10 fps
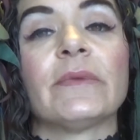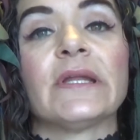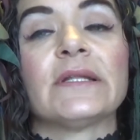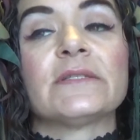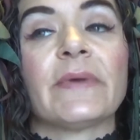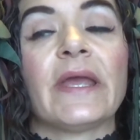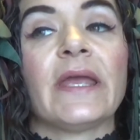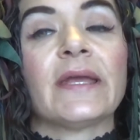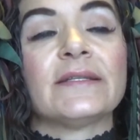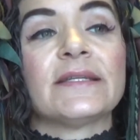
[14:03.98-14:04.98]
minutes. My
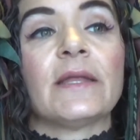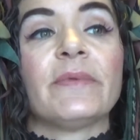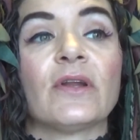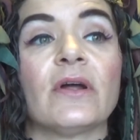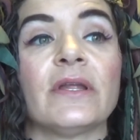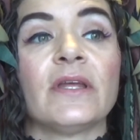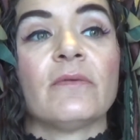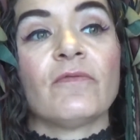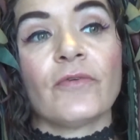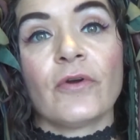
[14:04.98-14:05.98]
hands had been on
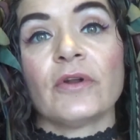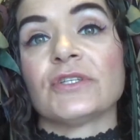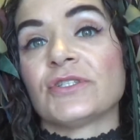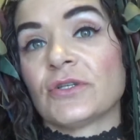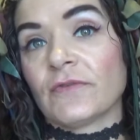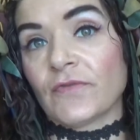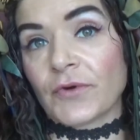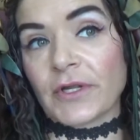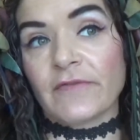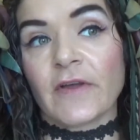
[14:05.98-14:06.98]
him for just over
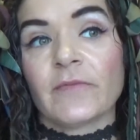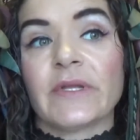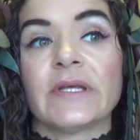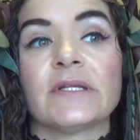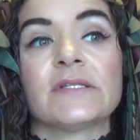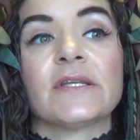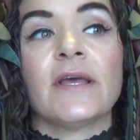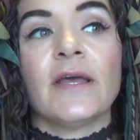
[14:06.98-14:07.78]
45 minutes.